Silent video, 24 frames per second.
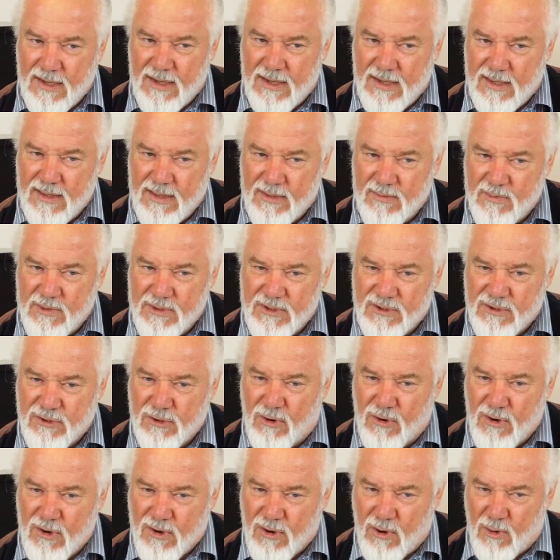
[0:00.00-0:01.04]
Uh, there was
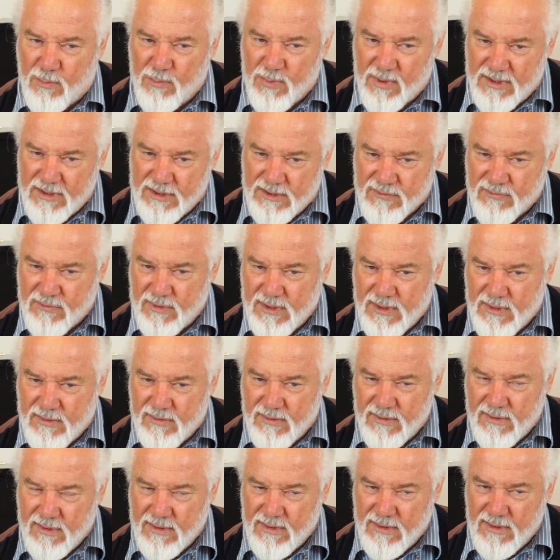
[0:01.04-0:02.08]
John Copley's, re
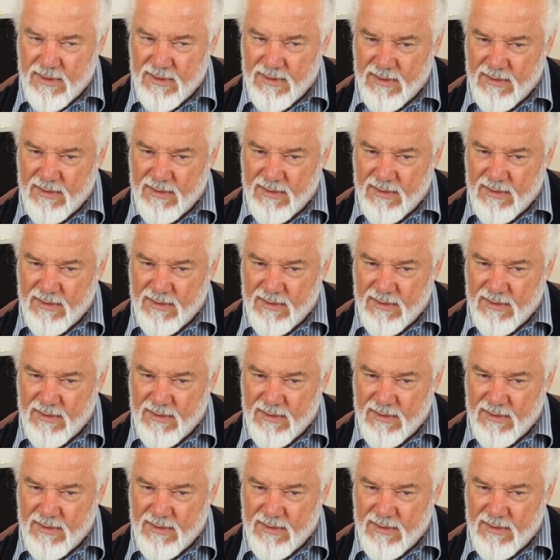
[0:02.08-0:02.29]
uh,